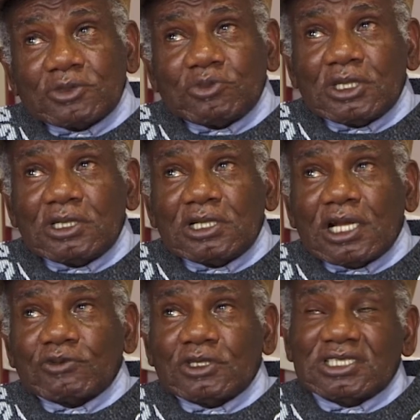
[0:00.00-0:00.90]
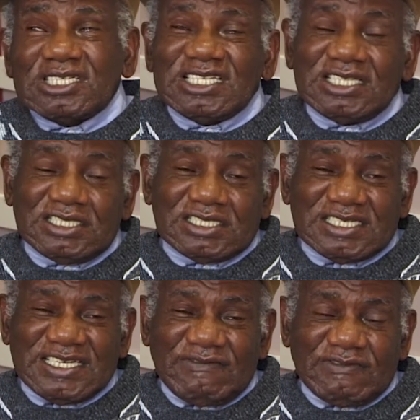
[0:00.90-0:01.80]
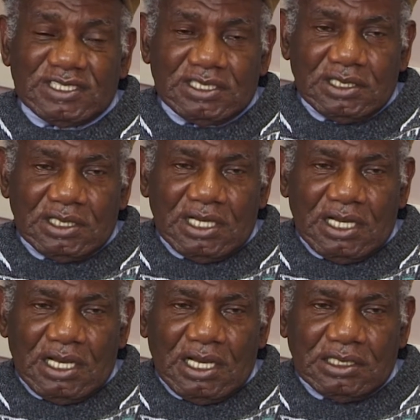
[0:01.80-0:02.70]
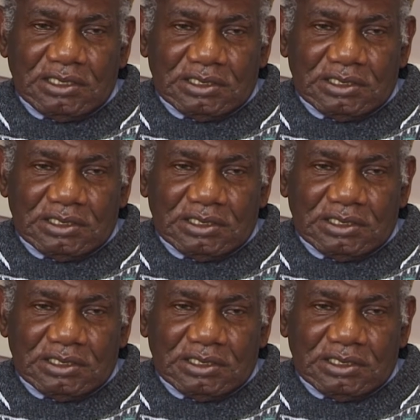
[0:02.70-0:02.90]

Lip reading: spent, that was in 78.